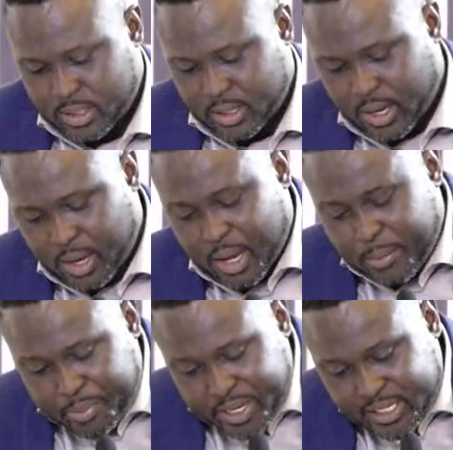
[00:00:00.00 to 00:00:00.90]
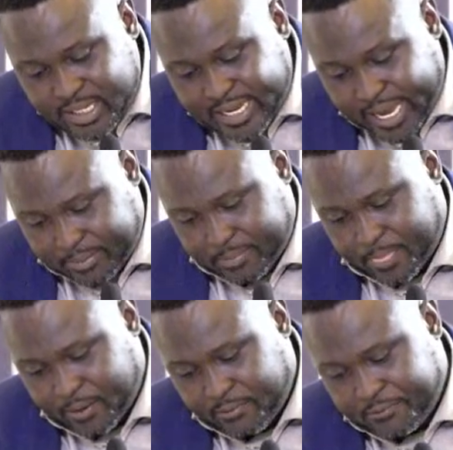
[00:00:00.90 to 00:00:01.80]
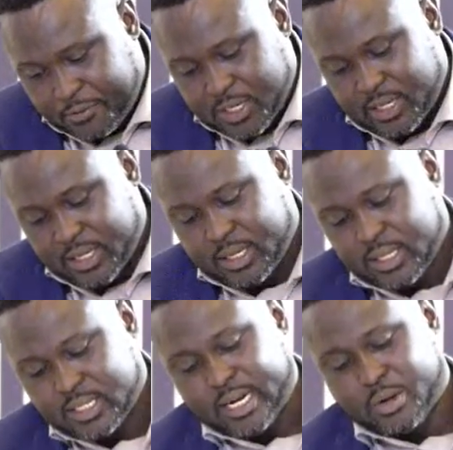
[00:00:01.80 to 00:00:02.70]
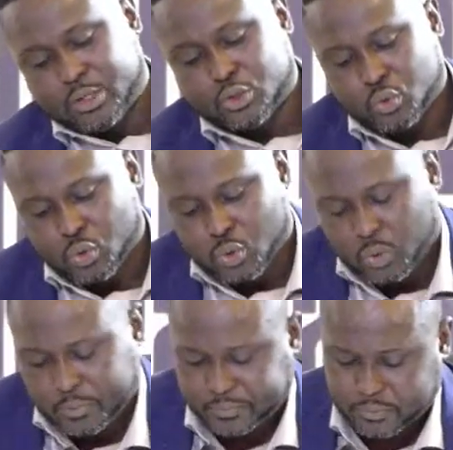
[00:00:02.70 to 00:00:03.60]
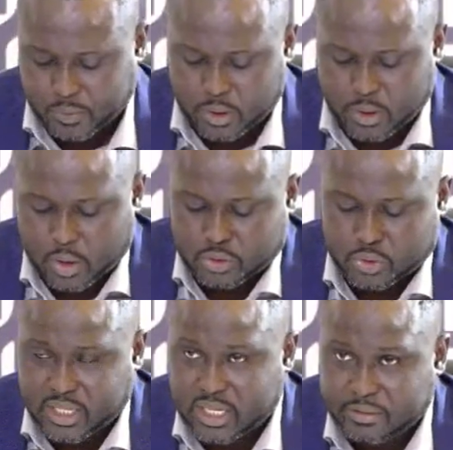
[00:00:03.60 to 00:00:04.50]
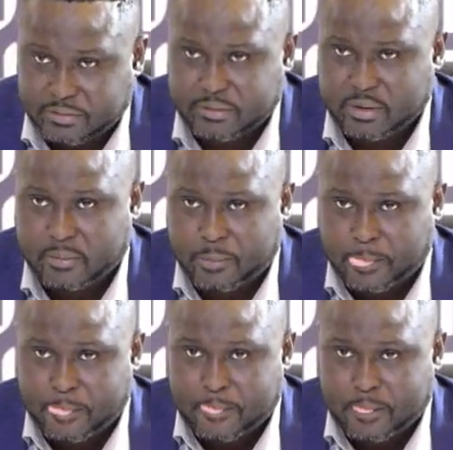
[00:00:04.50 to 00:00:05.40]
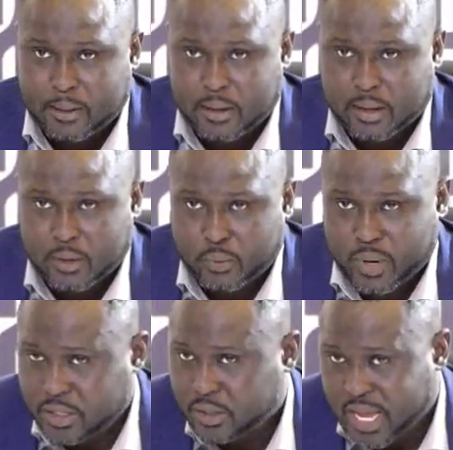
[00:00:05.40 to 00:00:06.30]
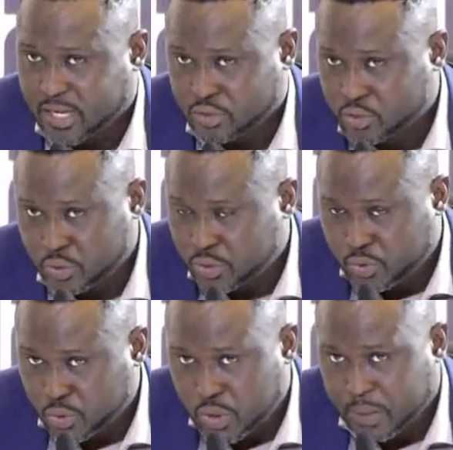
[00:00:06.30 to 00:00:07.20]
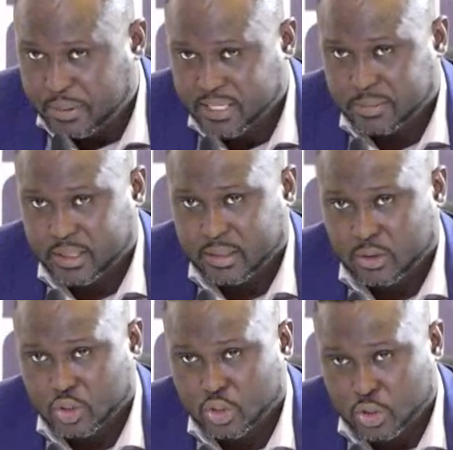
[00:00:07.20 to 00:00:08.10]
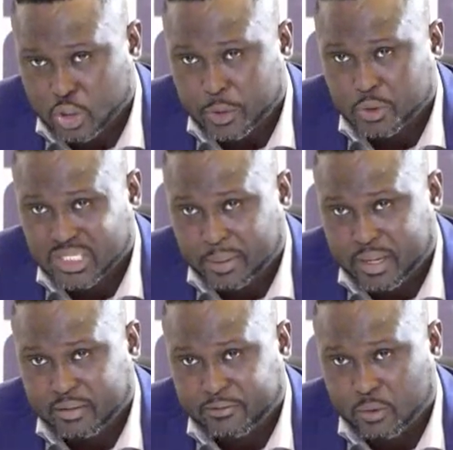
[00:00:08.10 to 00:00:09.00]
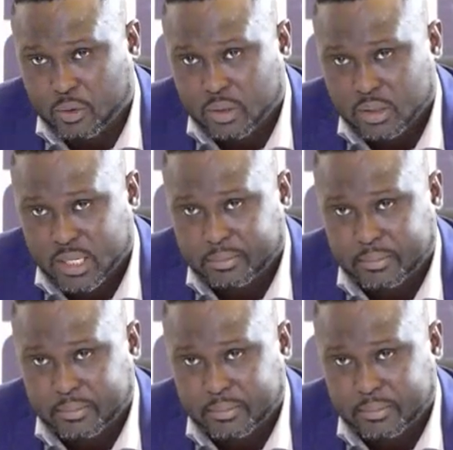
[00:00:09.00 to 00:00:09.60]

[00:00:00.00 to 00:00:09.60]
appropriate at the time for the internal auditor to go on study leave when there is no replacement or someone to step in for him?